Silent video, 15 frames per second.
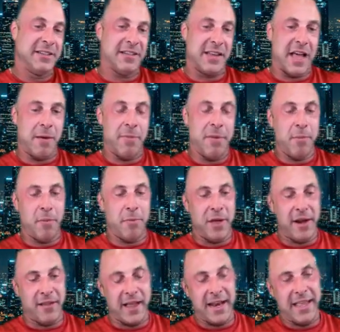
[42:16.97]
There's a lot of people
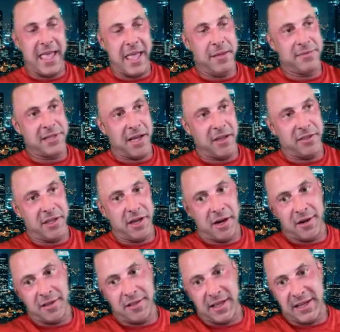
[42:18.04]
playing a lot of games out
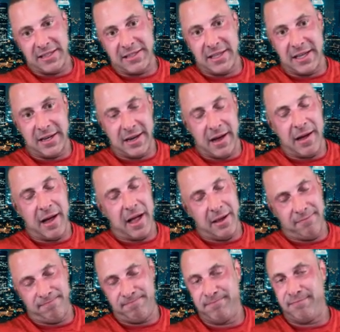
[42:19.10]
there, and like I said,
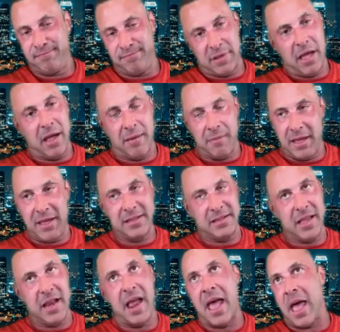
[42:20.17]
I, I, I mean,
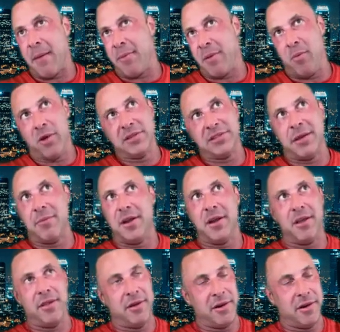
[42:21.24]
it's going to happen one time or
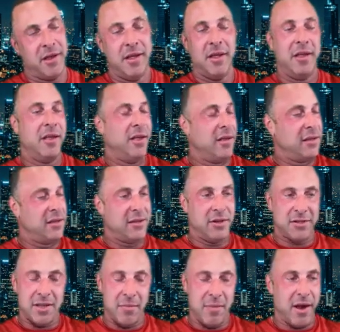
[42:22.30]
another
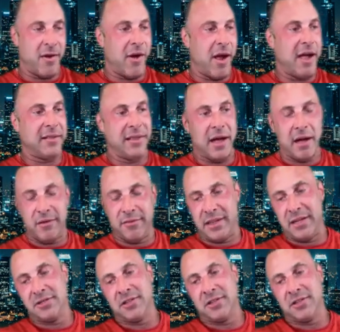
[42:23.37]
there's going to be a crackdown.